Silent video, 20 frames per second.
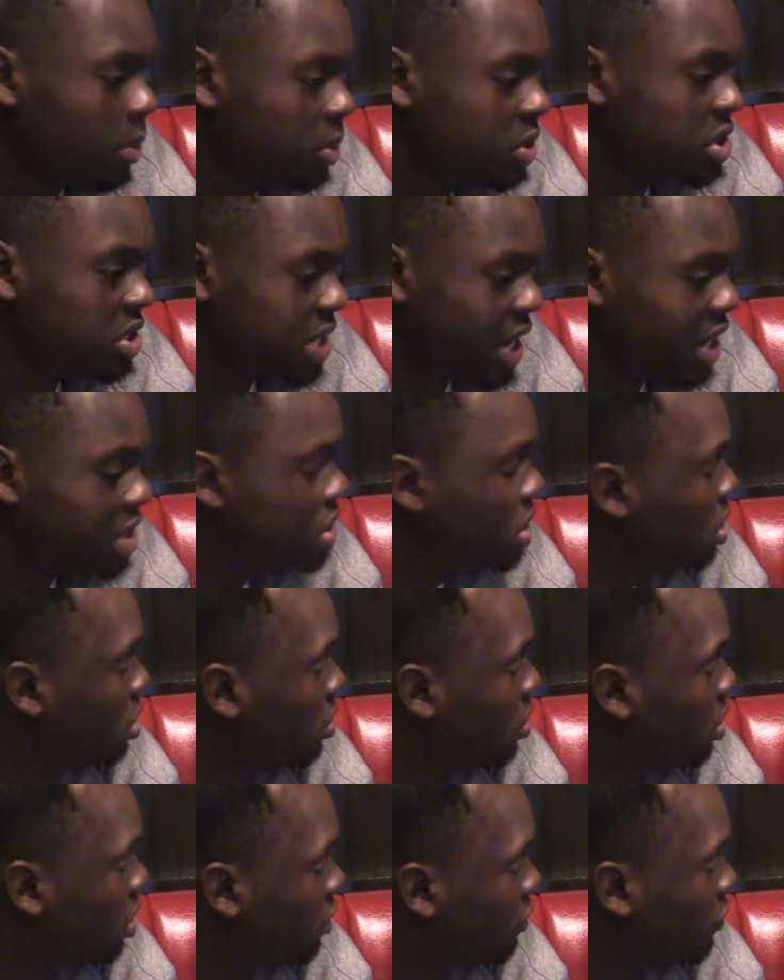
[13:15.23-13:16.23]
we just
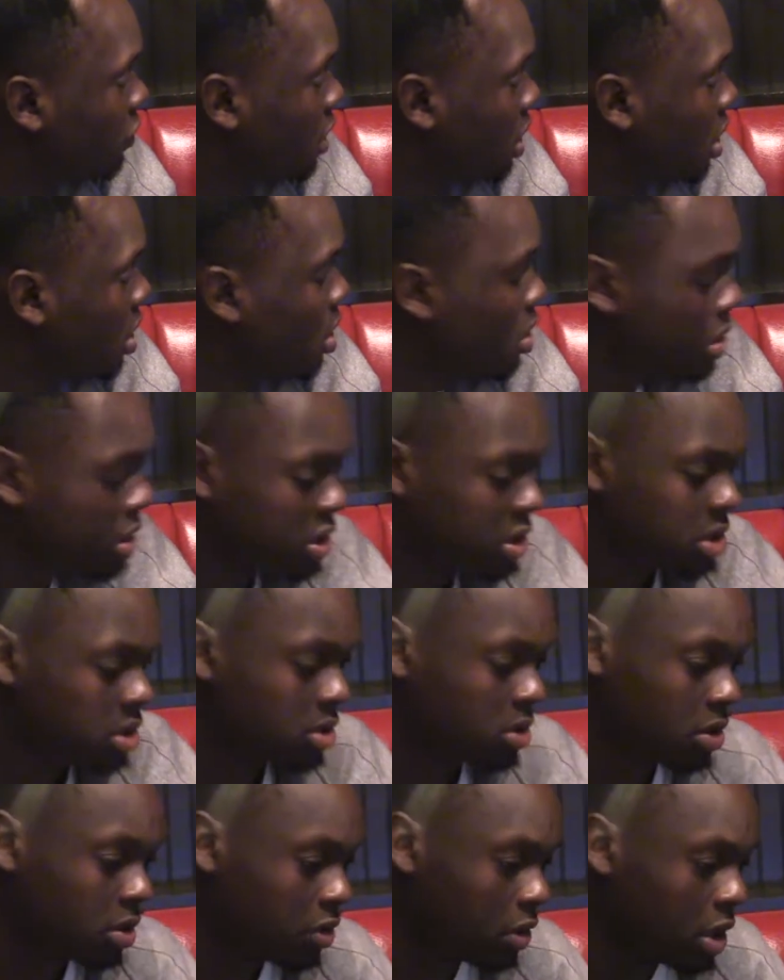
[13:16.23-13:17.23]
executed it for the longest
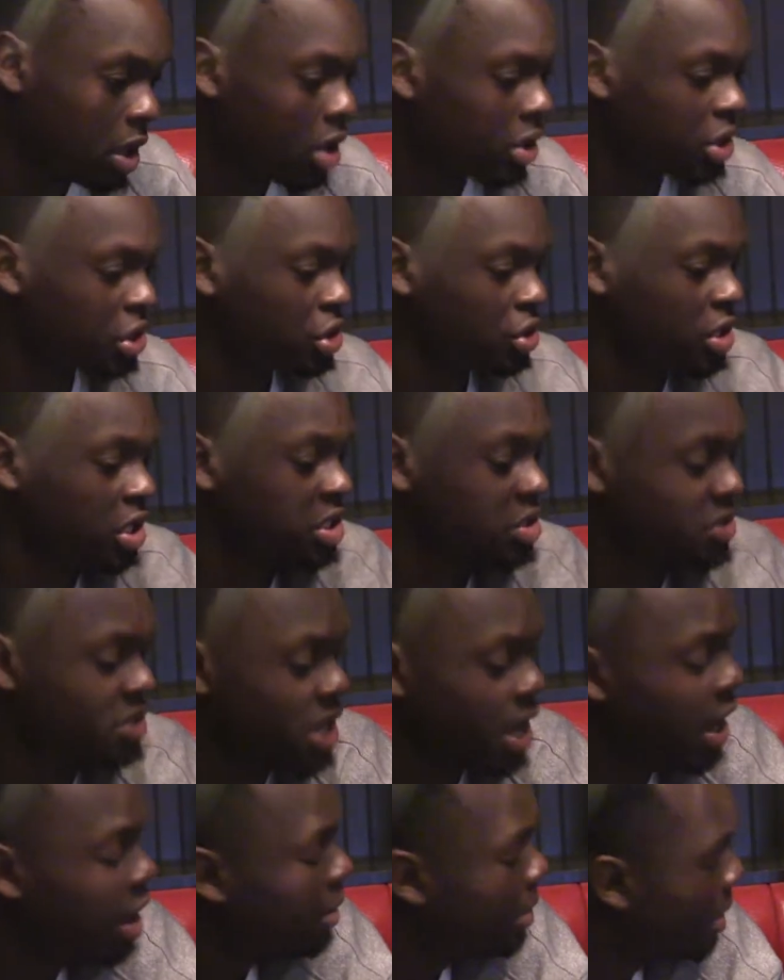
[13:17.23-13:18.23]
longest stretch of time.